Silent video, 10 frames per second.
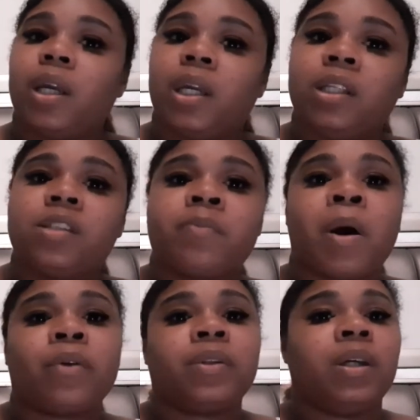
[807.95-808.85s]
Any
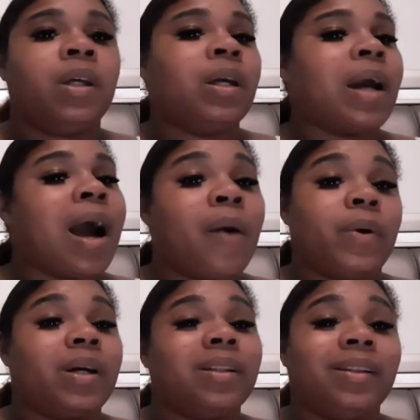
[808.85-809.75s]
small thing I
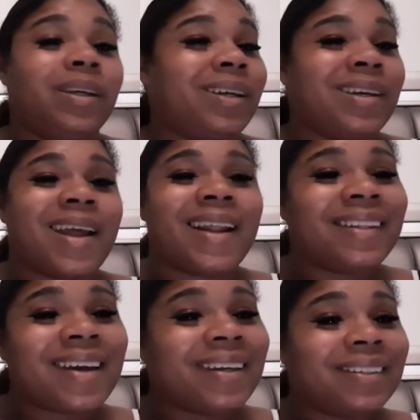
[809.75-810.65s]
would click, and I didn't
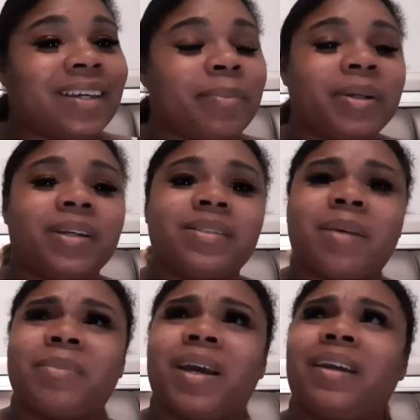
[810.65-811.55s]
like that, because
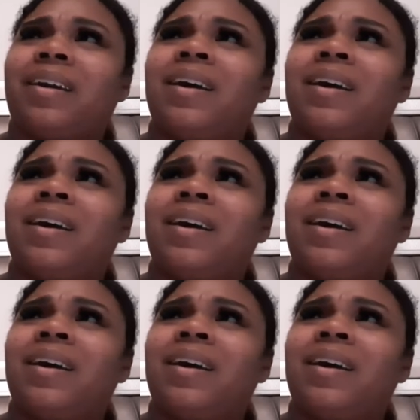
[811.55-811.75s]
I'm like,